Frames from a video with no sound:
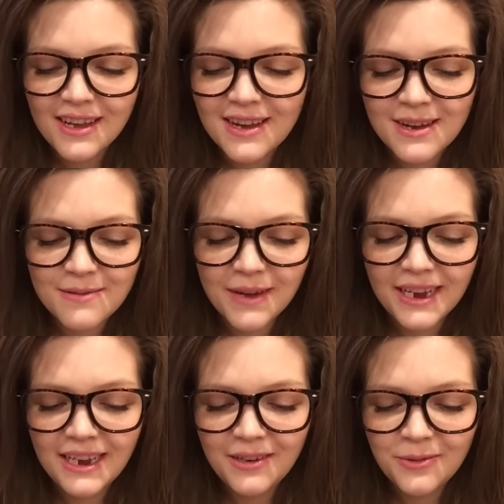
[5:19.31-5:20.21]
Um, I
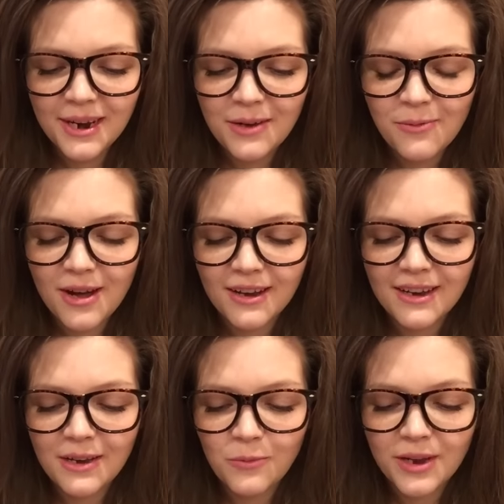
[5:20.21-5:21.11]
eat what I
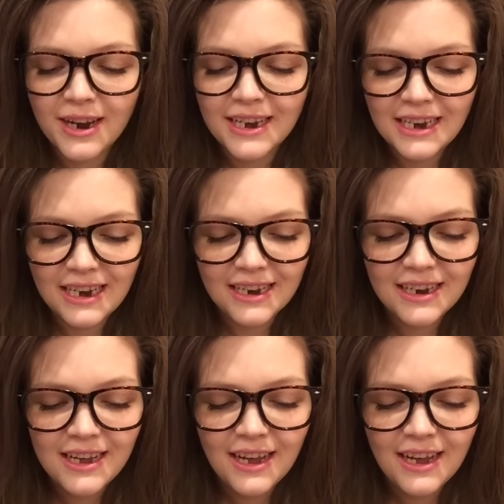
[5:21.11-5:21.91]
want and what I need.